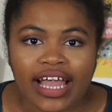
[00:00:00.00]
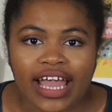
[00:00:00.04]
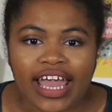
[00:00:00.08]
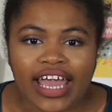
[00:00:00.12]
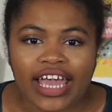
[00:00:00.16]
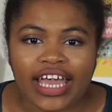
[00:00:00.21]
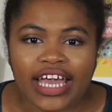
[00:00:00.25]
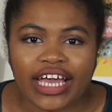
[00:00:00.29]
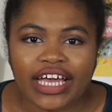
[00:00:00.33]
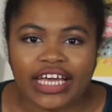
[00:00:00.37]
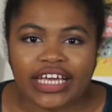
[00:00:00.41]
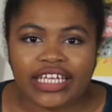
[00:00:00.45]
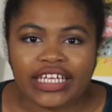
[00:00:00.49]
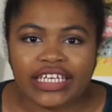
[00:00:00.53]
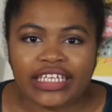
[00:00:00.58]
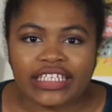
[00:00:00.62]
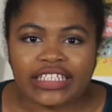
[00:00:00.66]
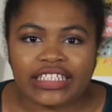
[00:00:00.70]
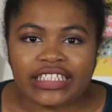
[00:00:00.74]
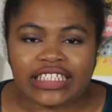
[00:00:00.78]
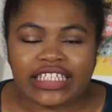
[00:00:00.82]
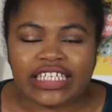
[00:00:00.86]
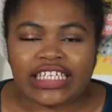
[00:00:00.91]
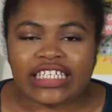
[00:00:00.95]

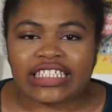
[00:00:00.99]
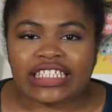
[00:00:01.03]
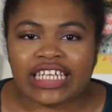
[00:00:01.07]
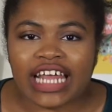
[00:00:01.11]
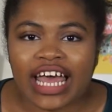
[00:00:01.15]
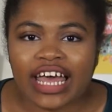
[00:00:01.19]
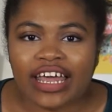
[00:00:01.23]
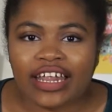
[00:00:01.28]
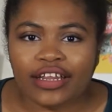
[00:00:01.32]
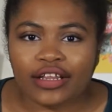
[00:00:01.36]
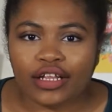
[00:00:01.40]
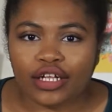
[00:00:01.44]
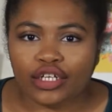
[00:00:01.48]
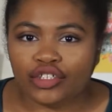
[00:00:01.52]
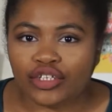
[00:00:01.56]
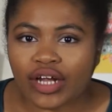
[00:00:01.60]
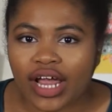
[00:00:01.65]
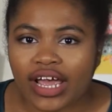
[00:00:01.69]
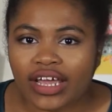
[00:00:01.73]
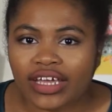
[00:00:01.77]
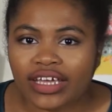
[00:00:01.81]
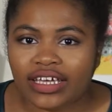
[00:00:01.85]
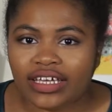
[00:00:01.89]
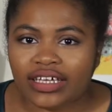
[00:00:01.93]
And he's not a
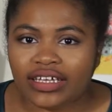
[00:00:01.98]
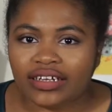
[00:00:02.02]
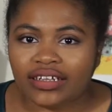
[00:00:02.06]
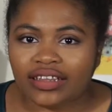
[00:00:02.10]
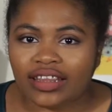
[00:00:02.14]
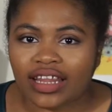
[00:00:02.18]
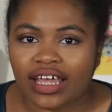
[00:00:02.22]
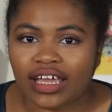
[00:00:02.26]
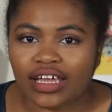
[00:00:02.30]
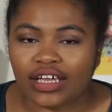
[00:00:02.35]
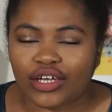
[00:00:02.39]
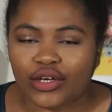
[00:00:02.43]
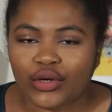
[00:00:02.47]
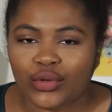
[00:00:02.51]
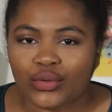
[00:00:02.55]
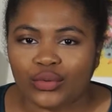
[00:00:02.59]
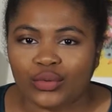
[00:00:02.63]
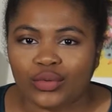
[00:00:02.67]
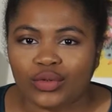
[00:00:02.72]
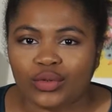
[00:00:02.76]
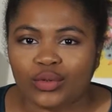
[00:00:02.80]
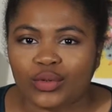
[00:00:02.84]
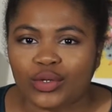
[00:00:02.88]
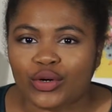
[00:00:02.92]
dragon like
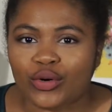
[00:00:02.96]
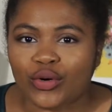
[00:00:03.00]
we would